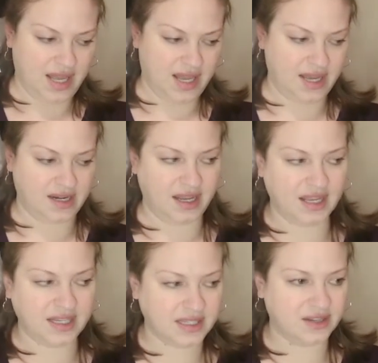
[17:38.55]
And I
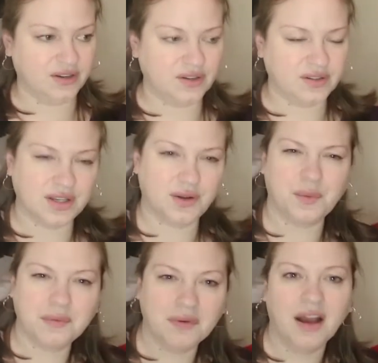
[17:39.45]
asked the girl,
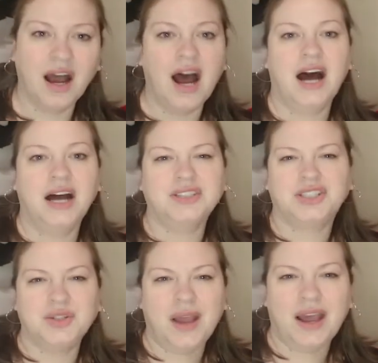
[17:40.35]

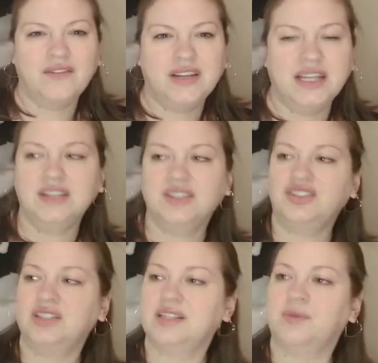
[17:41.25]
do you have any? And
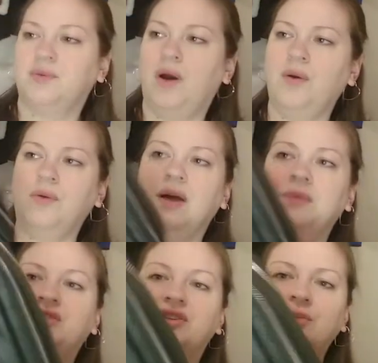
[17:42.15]
she said, oh,
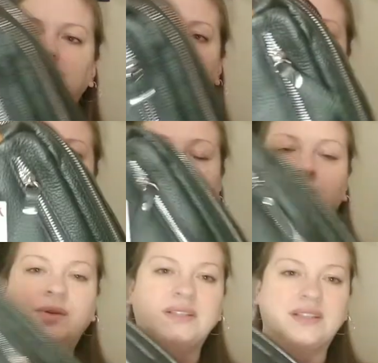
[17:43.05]
I'm sure we do. We
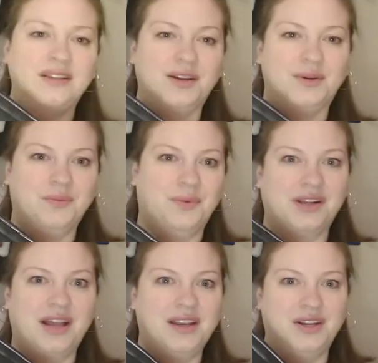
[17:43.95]
always, we're
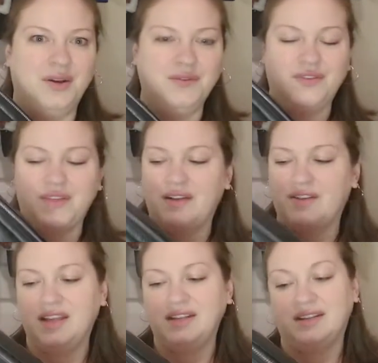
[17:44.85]
kind of known for that,
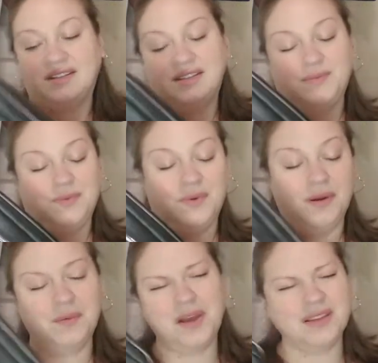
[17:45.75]
right? And I said,
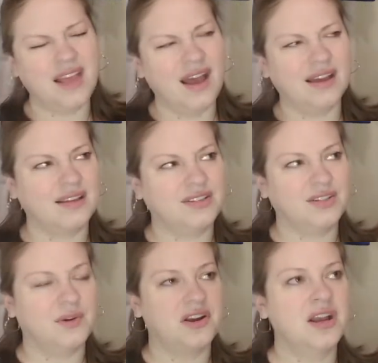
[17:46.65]
well, yeah, I
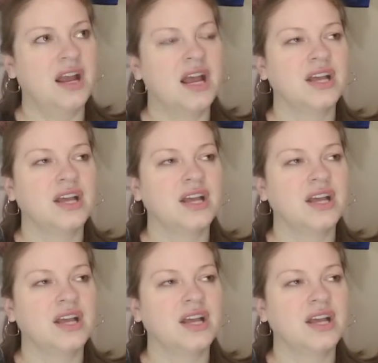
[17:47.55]
guess you are.